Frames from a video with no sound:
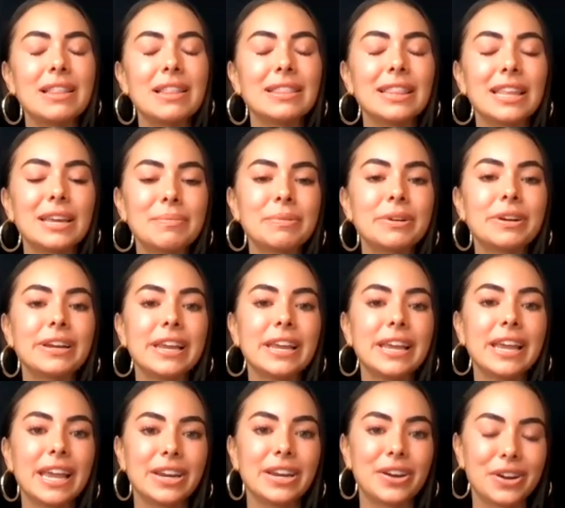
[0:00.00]

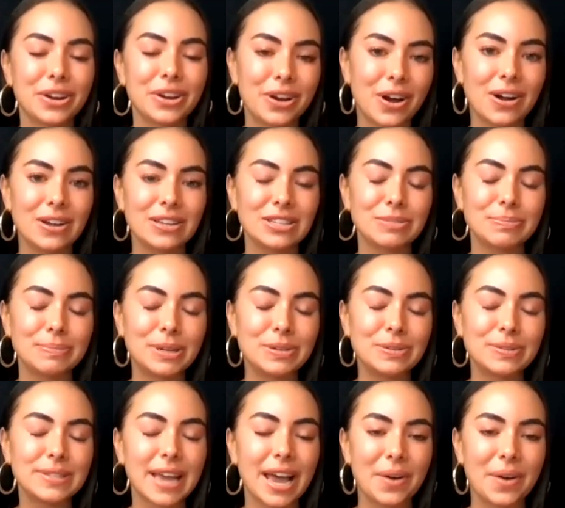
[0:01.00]
Liberty in Our
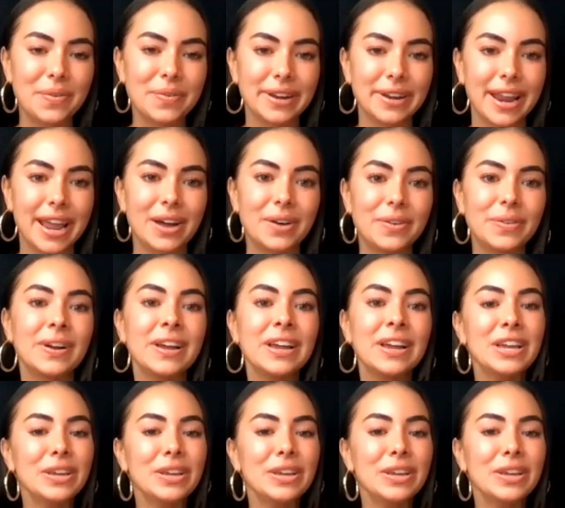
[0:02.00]
Cosmos, out now.